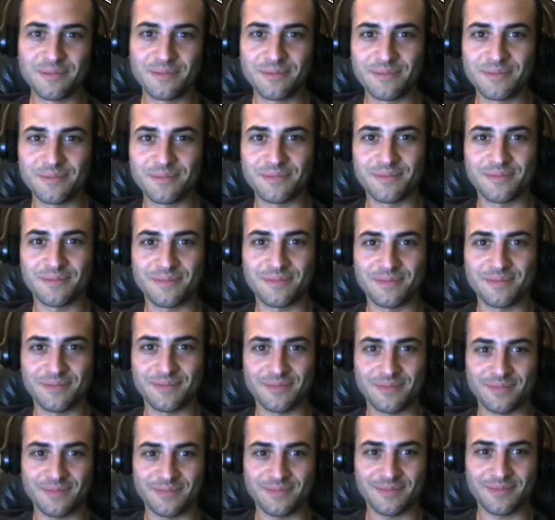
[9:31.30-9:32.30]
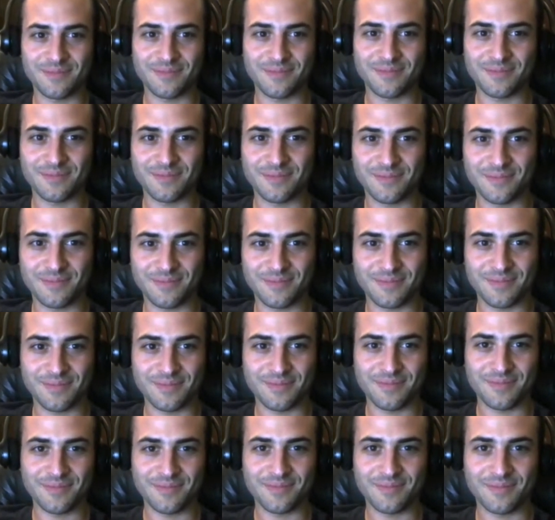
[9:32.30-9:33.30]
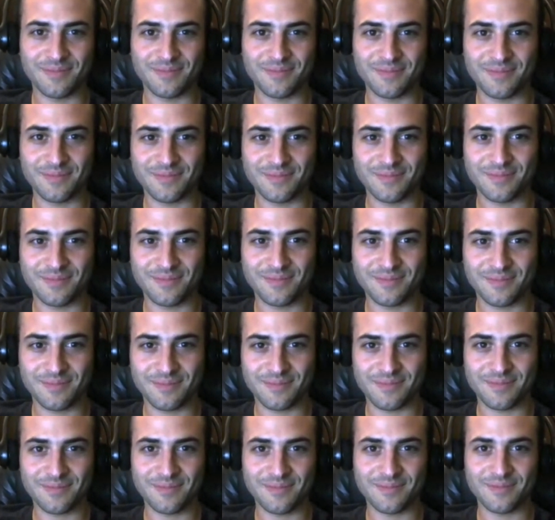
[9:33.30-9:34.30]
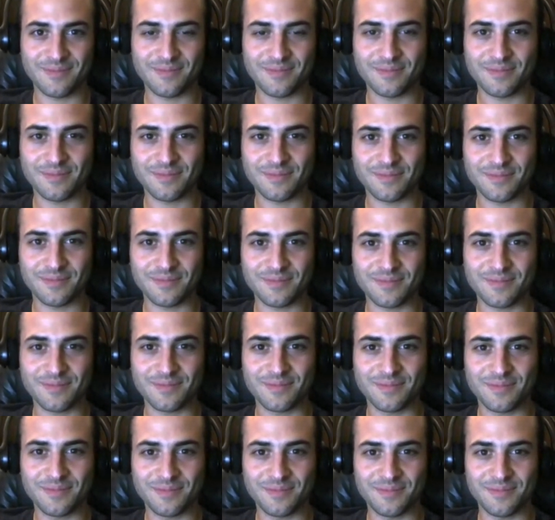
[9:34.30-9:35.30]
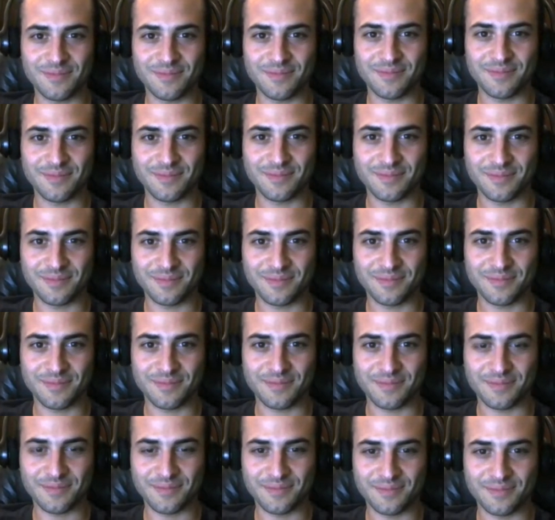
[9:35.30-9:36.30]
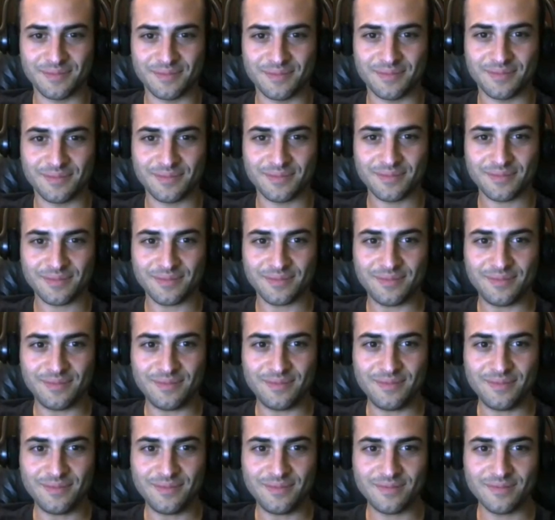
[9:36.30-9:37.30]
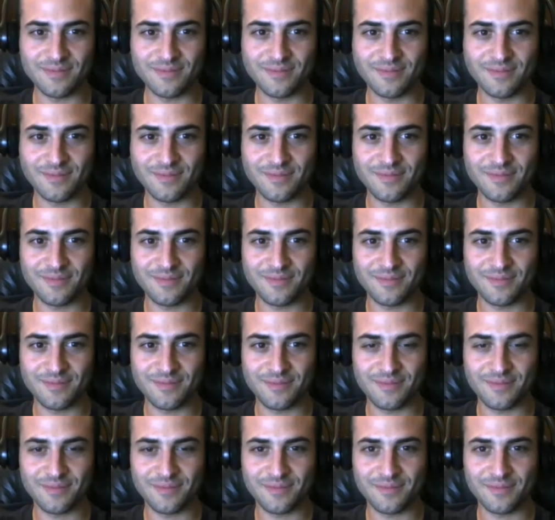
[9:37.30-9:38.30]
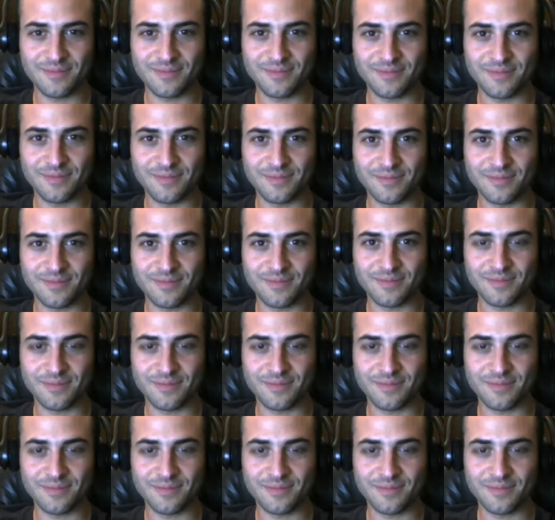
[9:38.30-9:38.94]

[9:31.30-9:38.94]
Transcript: (silent)